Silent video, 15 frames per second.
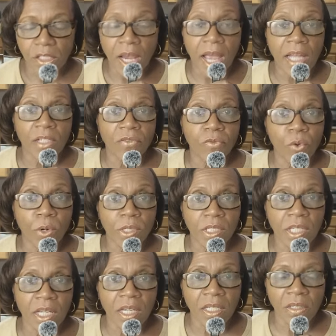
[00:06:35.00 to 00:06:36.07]
John
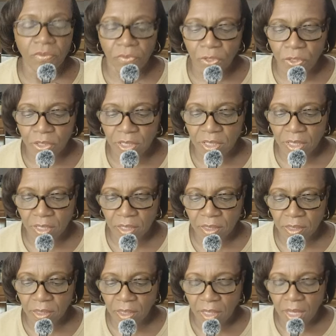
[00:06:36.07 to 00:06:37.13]
14, verse
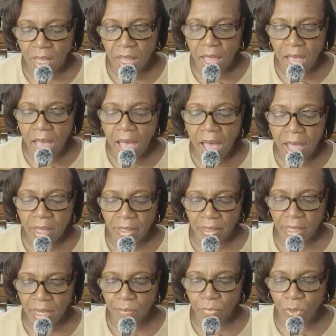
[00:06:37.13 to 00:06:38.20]
6,
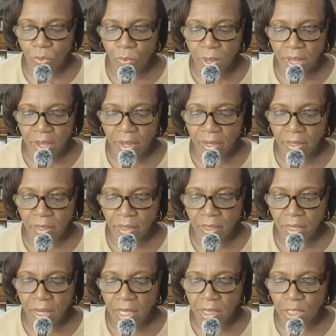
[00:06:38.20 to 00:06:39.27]
I am the way
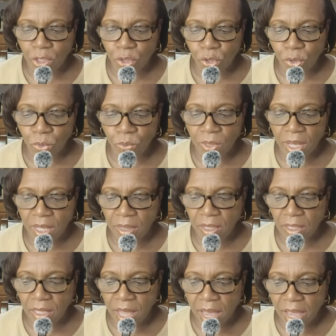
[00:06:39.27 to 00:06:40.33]
and the truth and
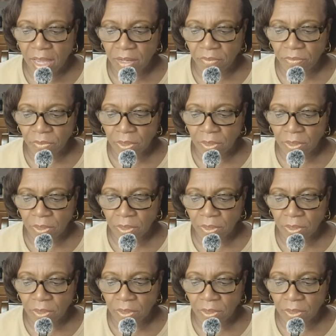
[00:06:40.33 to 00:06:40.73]
the life.